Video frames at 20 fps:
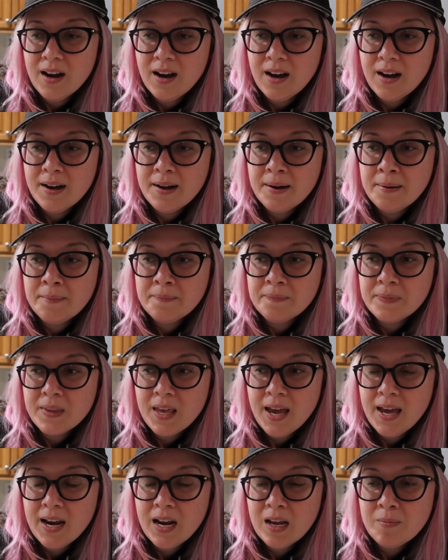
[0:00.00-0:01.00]
Um,
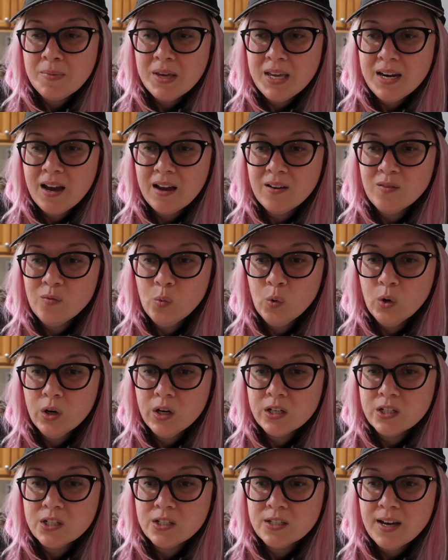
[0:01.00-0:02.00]
and I mean, I
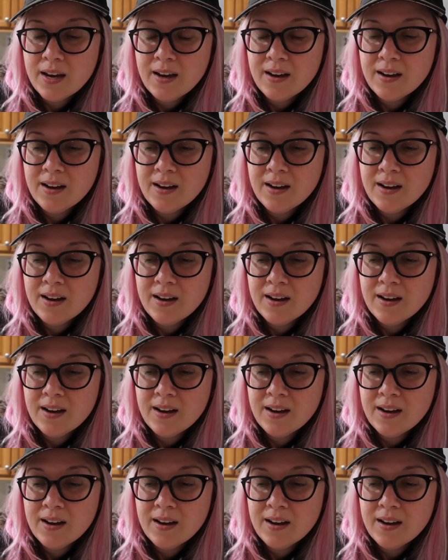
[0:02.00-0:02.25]
worked